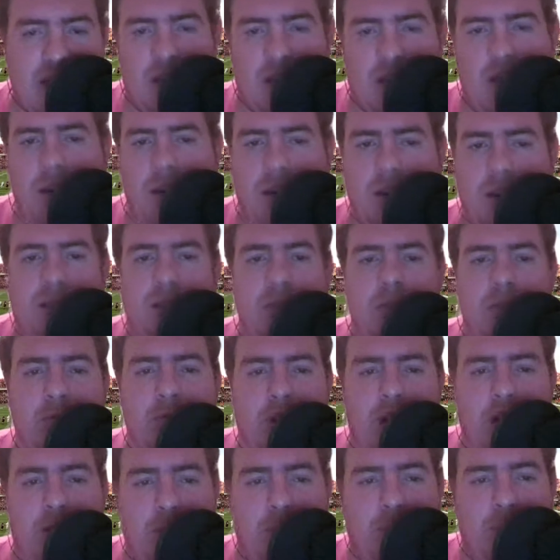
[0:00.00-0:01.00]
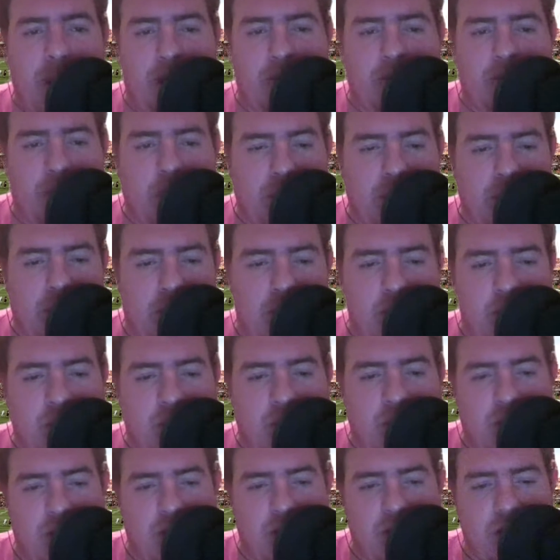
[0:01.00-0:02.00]
on. He's there the past 4 years,
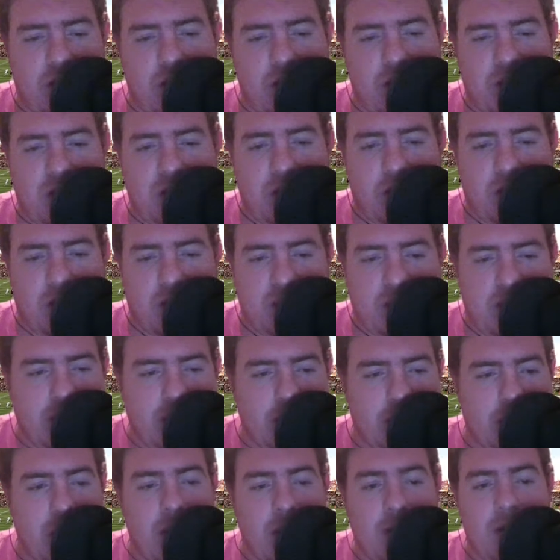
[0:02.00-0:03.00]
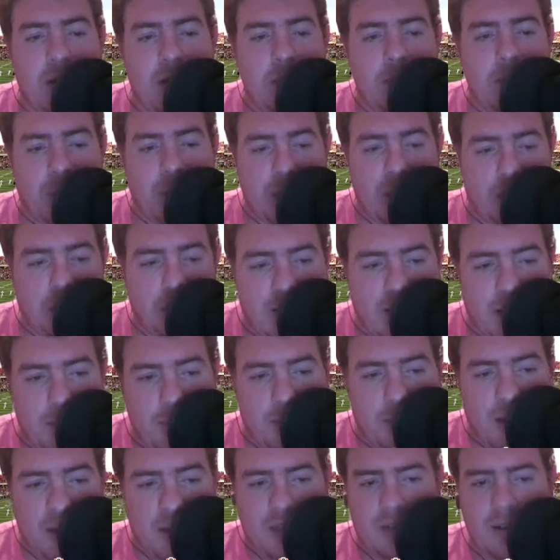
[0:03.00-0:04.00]
$52 million deal. Made plenty of
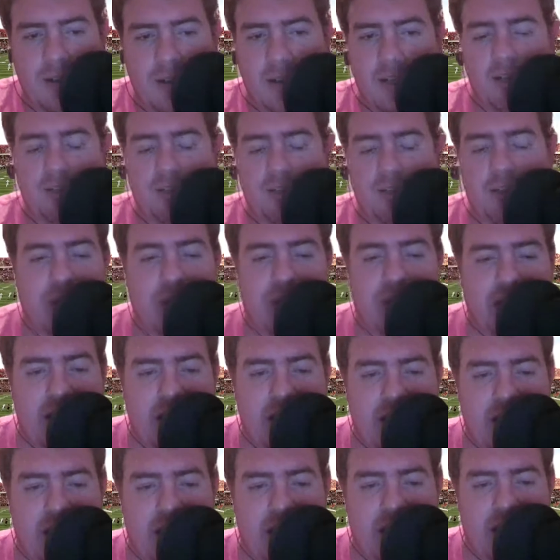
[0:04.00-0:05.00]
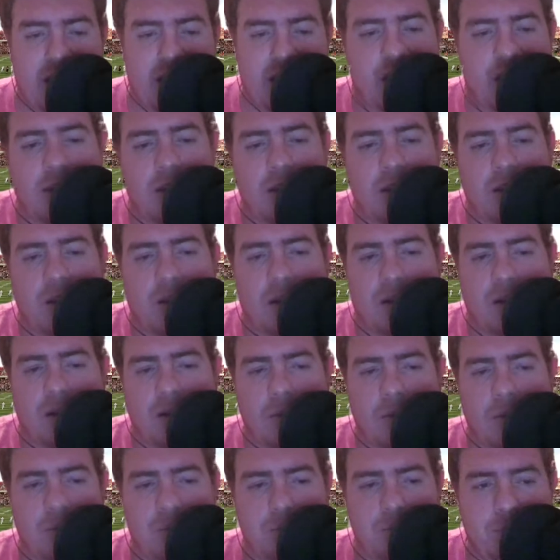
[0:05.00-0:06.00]
money, had 2 kids there.
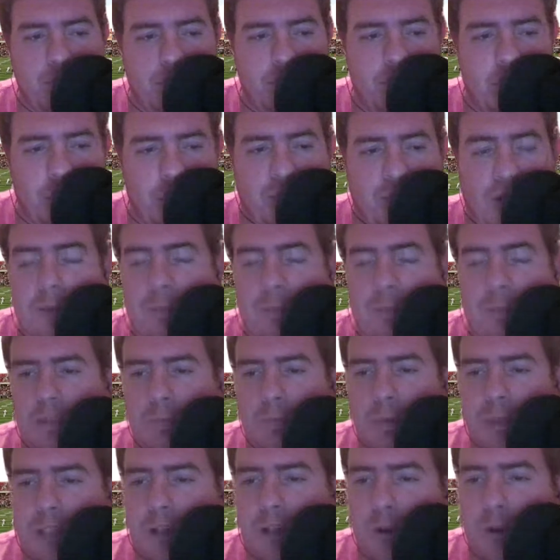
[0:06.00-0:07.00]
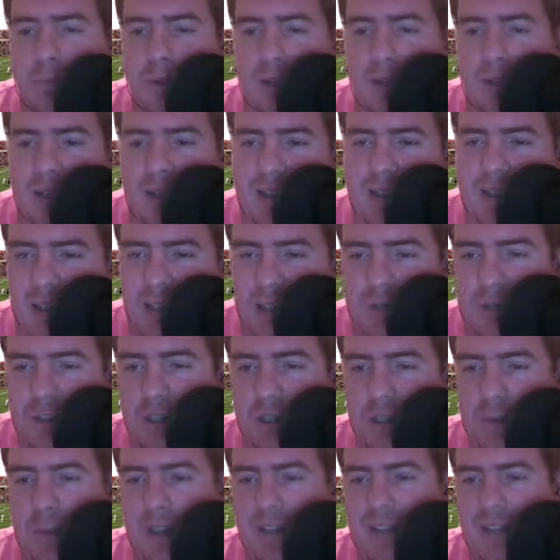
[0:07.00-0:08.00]
The famous Speedo pick, can't forget
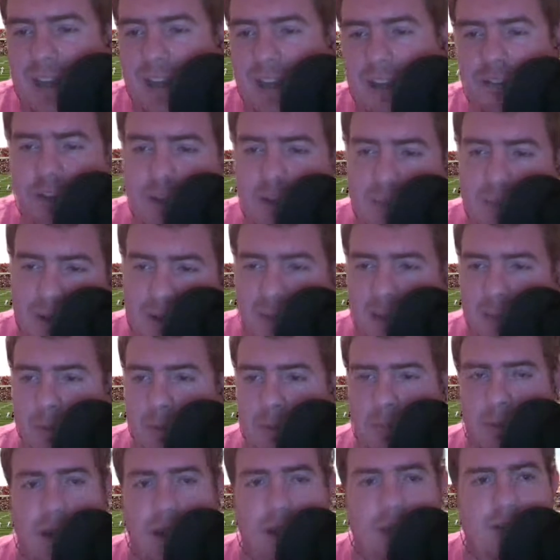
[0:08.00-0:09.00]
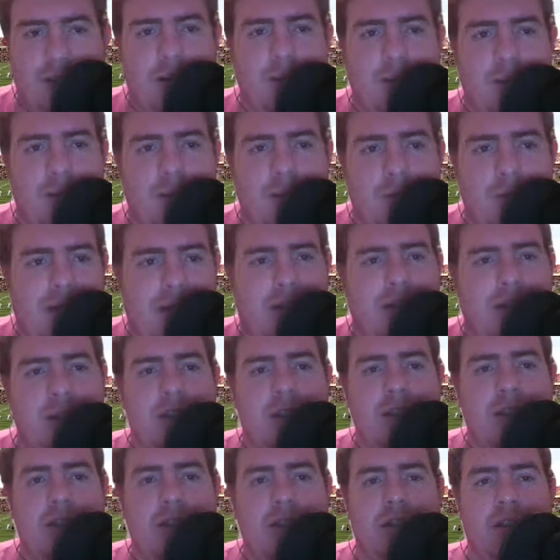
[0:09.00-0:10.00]
about that. Should have made that my background, man.
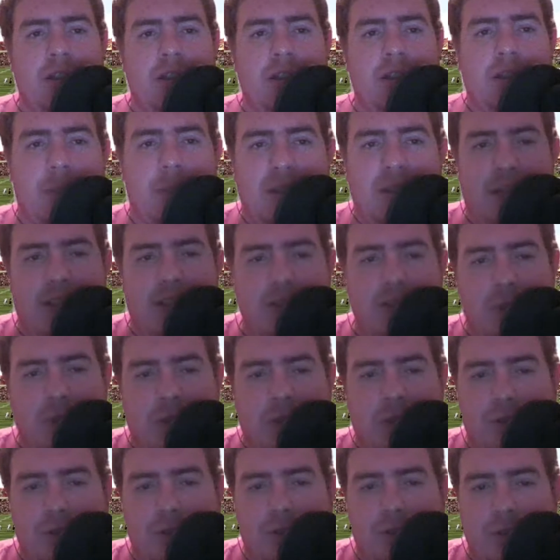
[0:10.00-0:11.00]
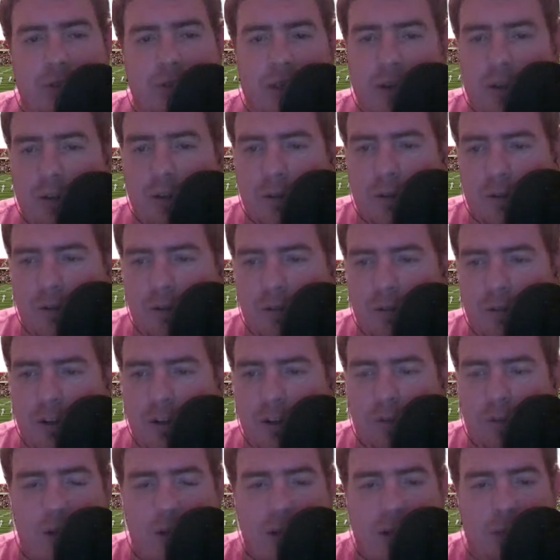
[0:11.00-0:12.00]
Maybe next week in honor of Josh
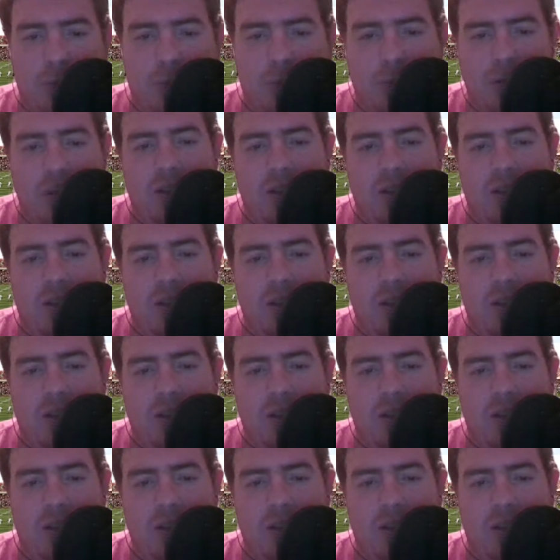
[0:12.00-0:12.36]
Reddick. But